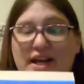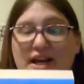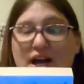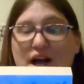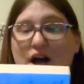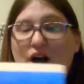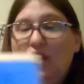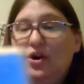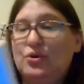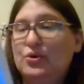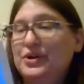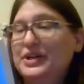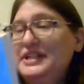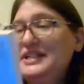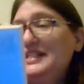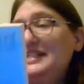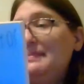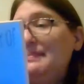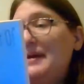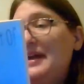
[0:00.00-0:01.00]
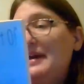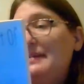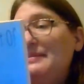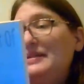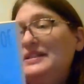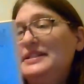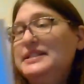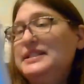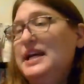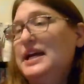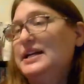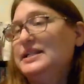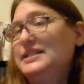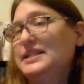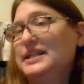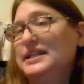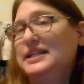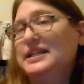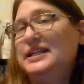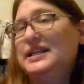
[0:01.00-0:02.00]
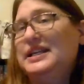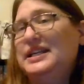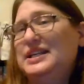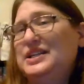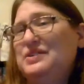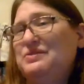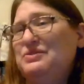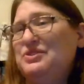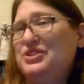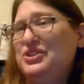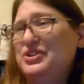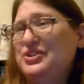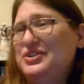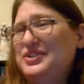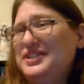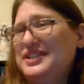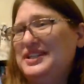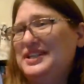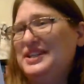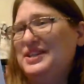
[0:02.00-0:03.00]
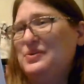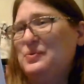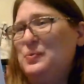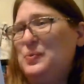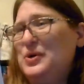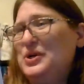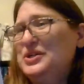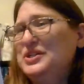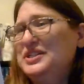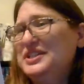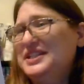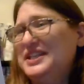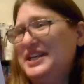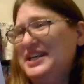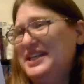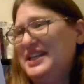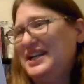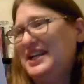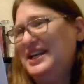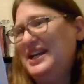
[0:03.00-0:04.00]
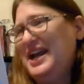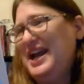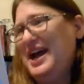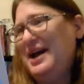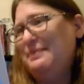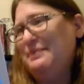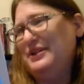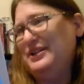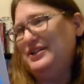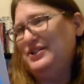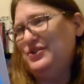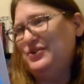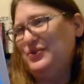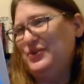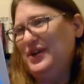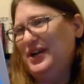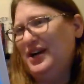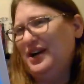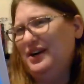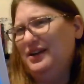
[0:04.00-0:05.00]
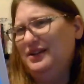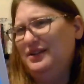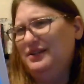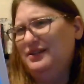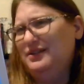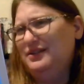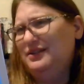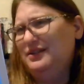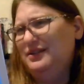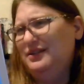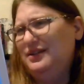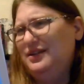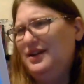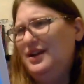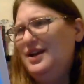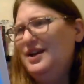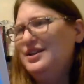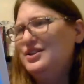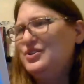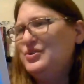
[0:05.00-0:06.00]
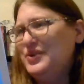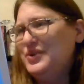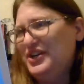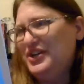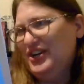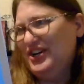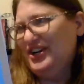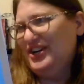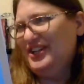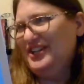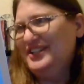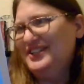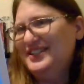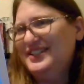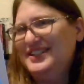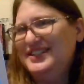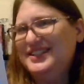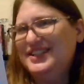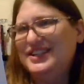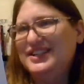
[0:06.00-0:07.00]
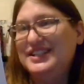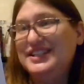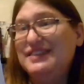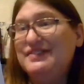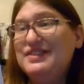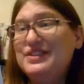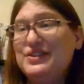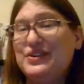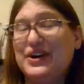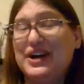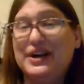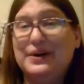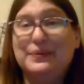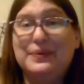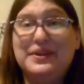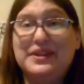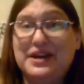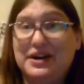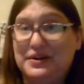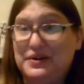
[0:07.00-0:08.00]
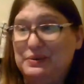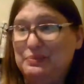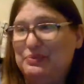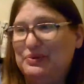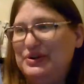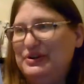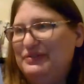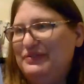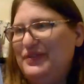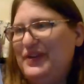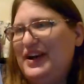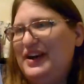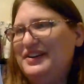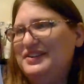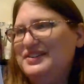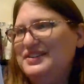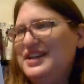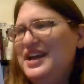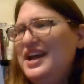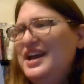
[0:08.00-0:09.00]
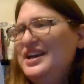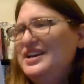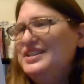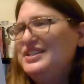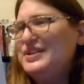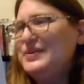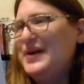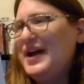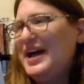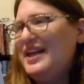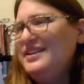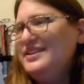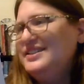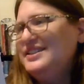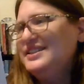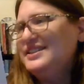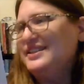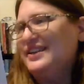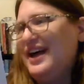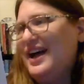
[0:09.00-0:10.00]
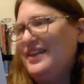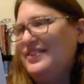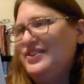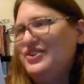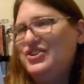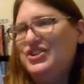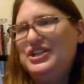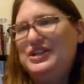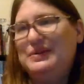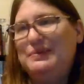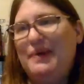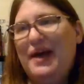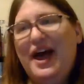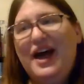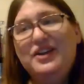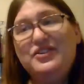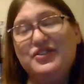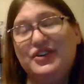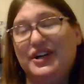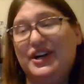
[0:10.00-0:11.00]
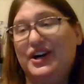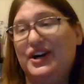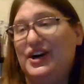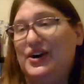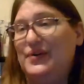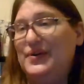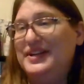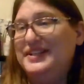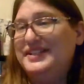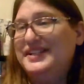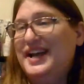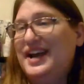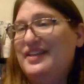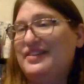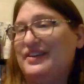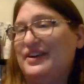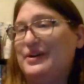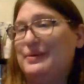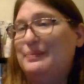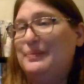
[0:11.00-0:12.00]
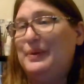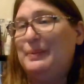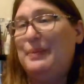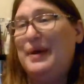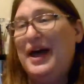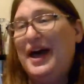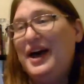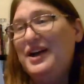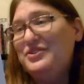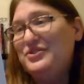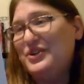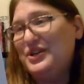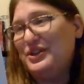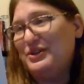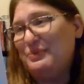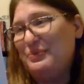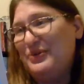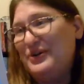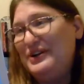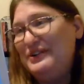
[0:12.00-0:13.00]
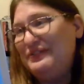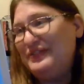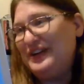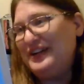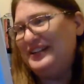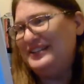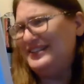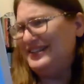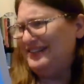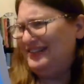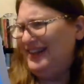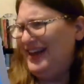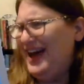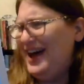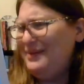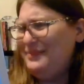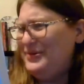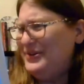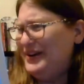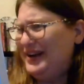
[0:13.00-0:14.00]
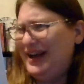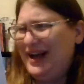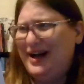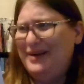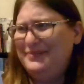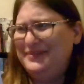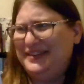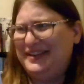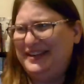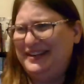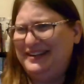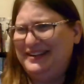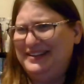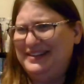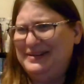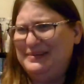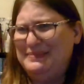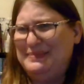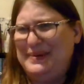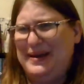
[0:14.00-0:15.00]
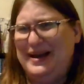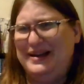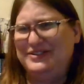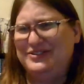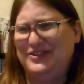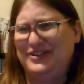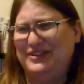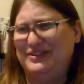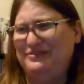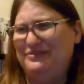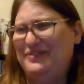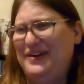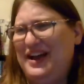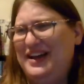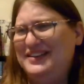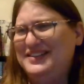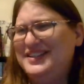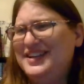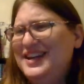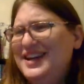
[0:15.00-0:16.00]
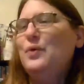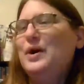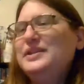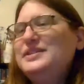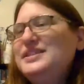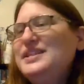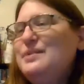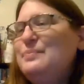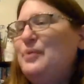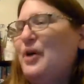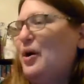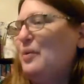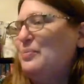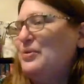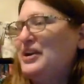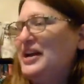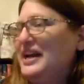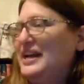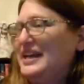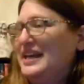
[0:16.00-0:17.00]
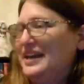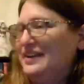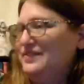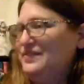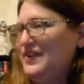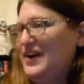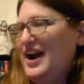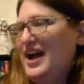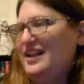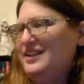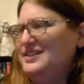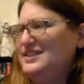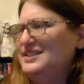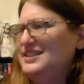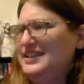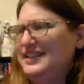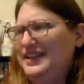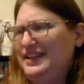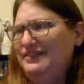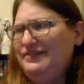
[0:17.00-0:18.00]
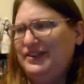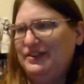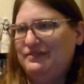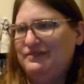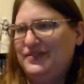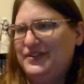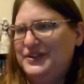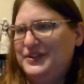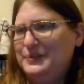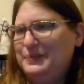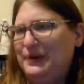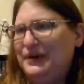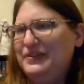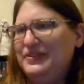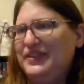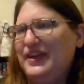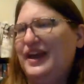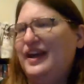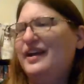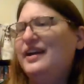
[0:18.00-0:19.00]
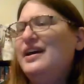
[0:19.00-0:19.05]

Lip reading: According to Pamela's cousin in New Jersey, the worst thing that can happen to a girl is to start 7th grade without a boyfriend. So Alice is glad that she and Patrick are going together, but Patrick, the boyfriend, is a lot more complicated than Patrick, the friend. What's an appropriate gift for Alice to give him for his birthday?